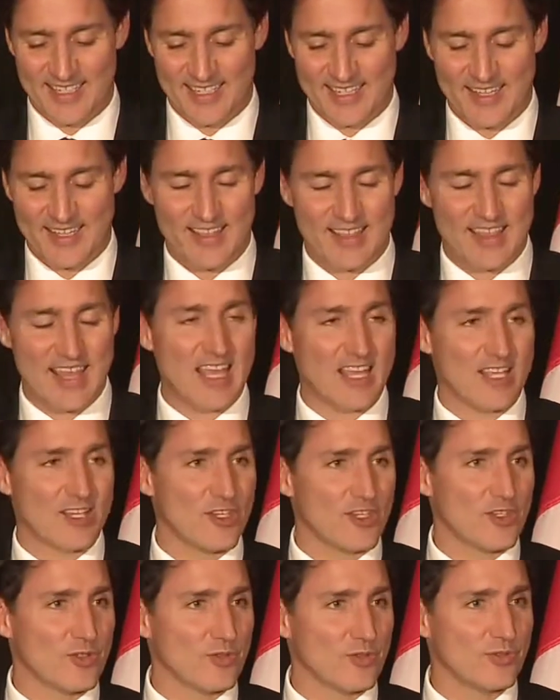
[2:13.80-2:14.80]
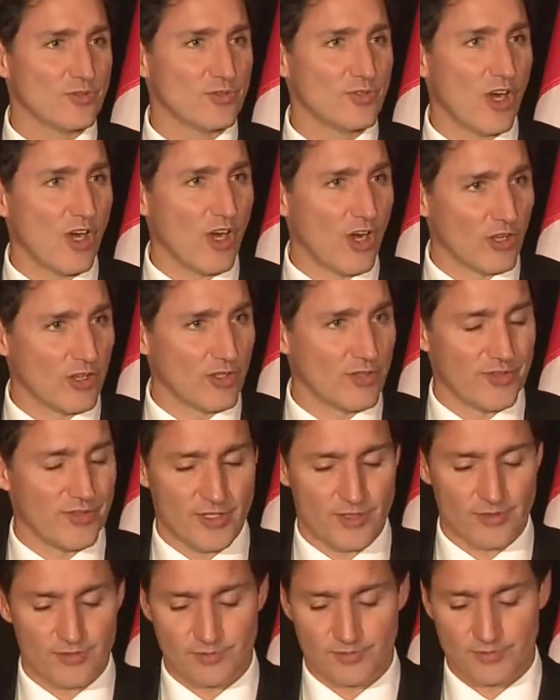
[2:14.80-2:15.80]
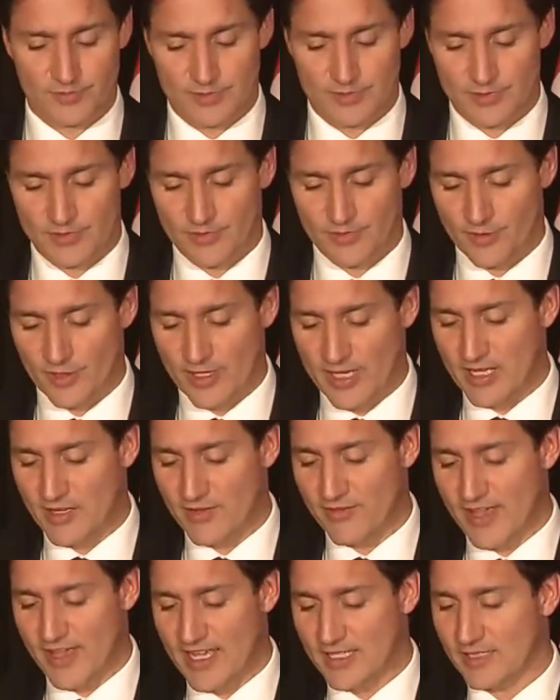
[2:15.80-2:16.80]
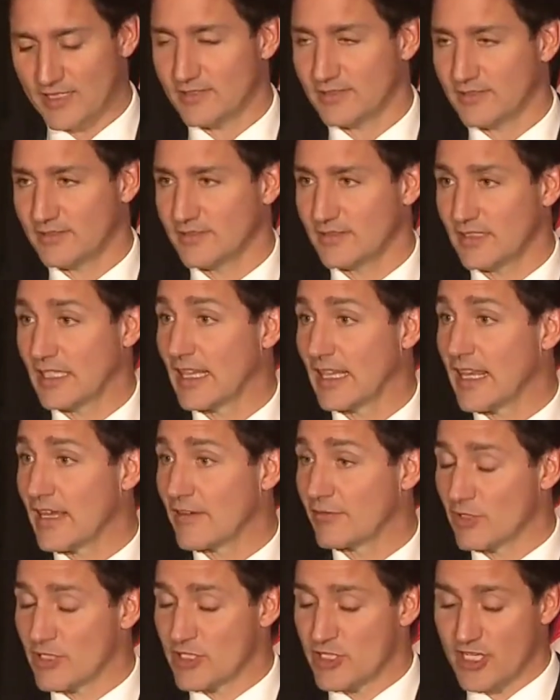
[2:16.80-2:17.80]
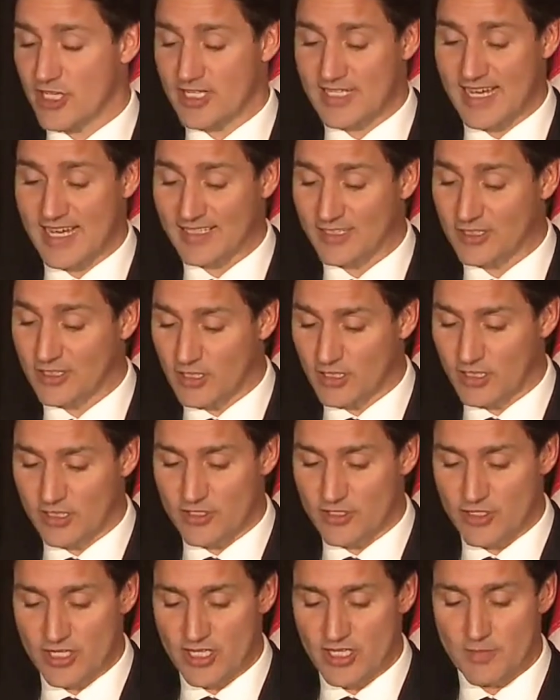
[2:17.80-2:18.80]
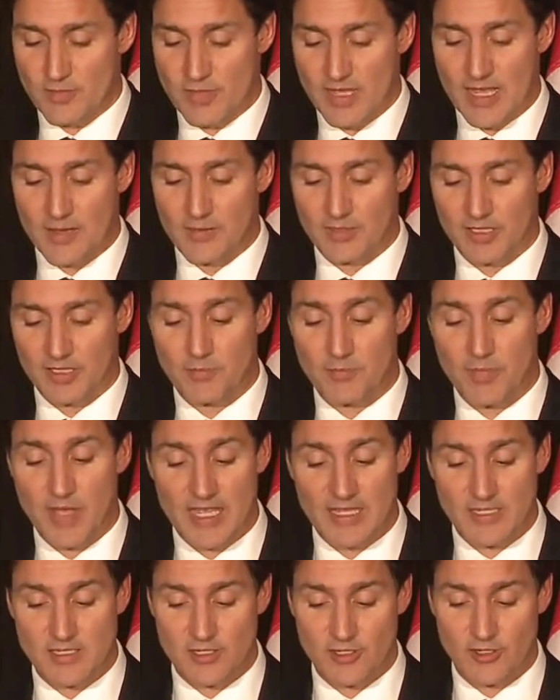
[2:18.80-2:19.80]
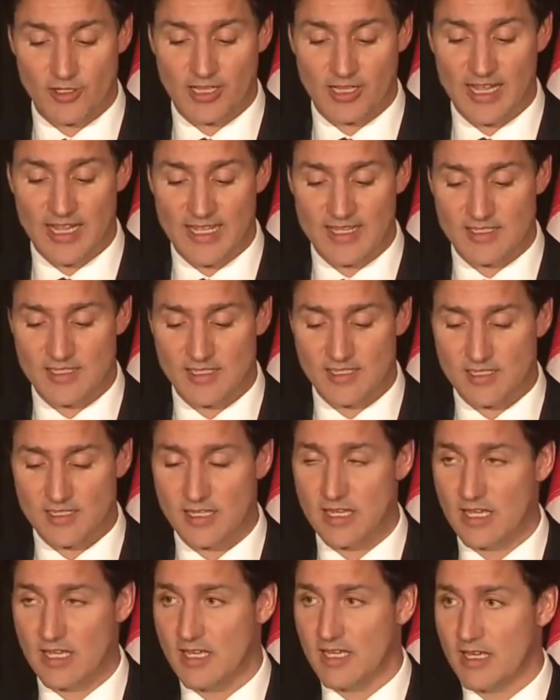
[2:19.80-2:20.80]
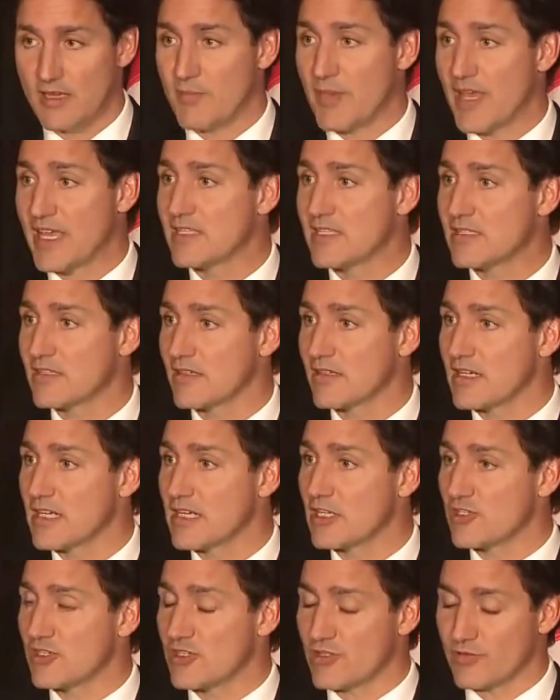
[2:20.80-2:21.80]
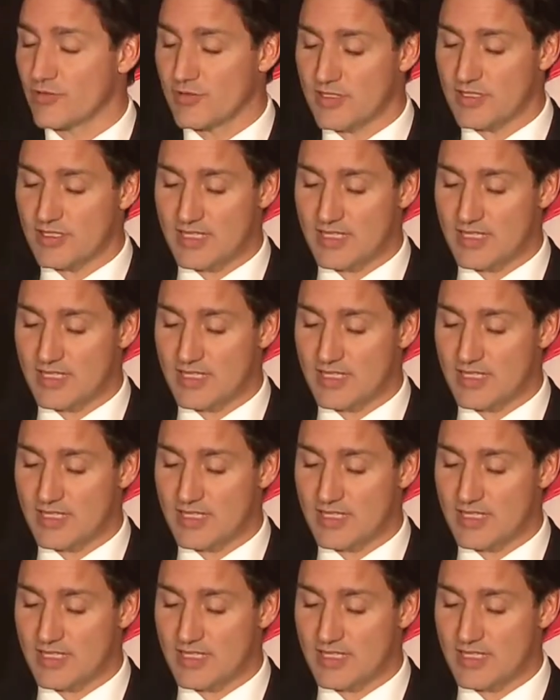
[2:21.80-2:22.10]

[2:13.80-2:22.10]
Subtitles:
Thank you, all of you, for innovating and leveraging technology to be able to pace your classes based on each student's